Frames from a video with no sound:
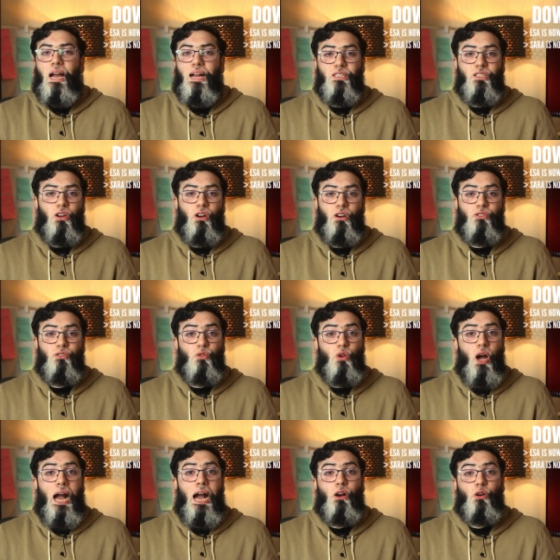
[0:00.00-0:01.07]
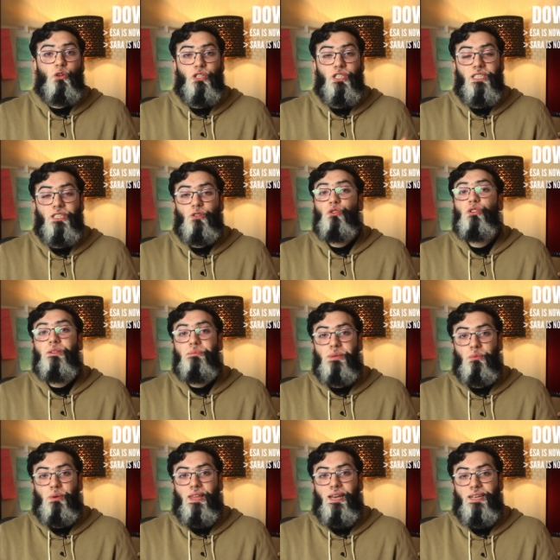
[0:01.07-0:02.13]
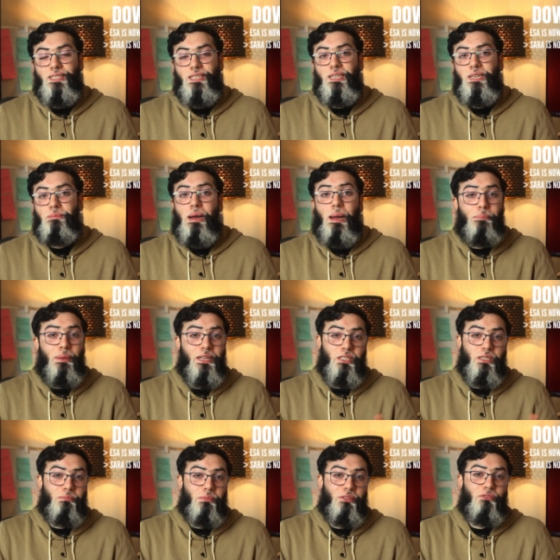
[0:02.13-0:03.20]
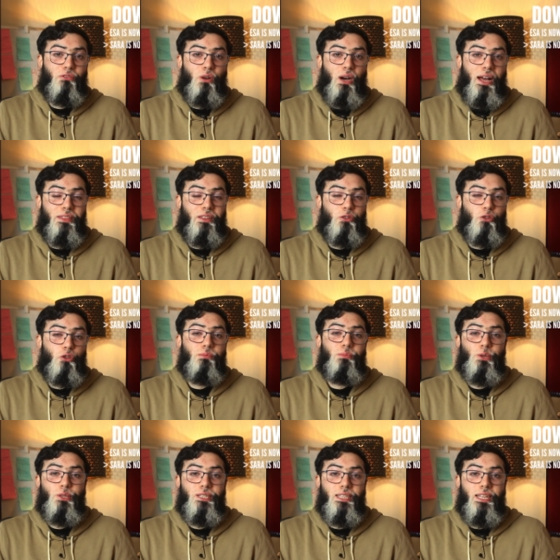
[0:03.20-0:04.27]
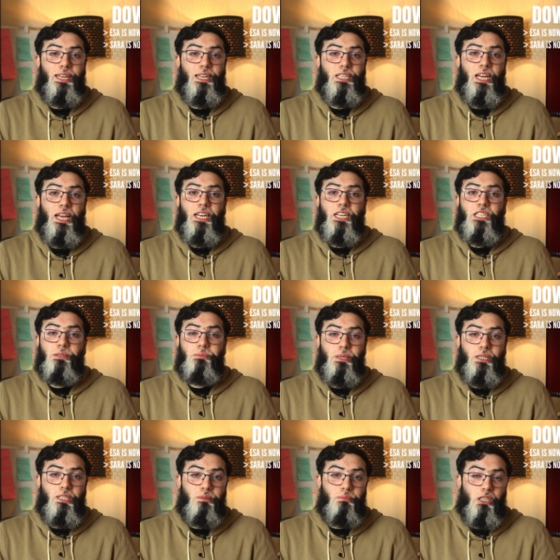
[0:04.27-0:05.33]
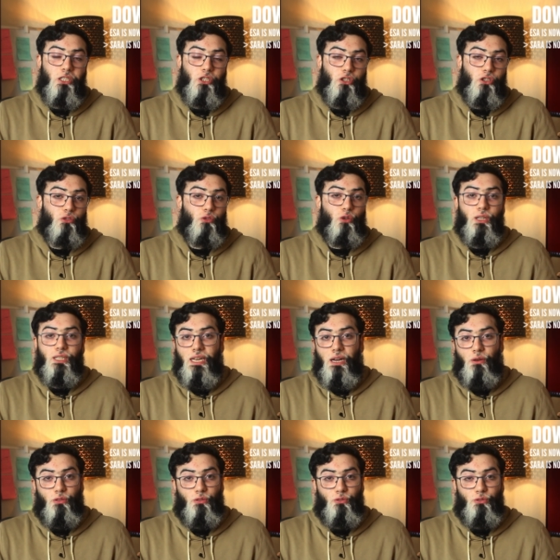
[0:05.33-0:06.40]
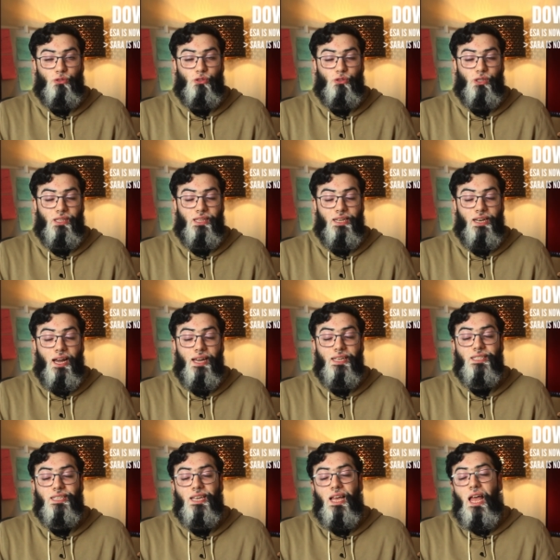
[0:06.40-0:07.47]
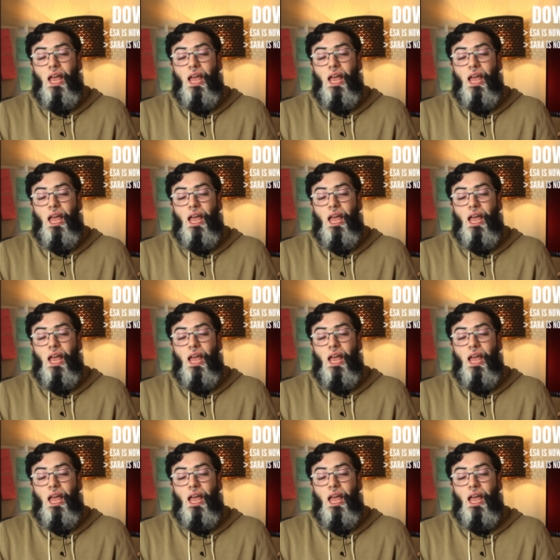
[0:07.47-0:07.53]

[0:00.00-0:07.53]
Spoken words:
And Sarah's not how she used to be with her sleep. I mentioned before, at the newborn stage, she pretty much just knocked out during the night.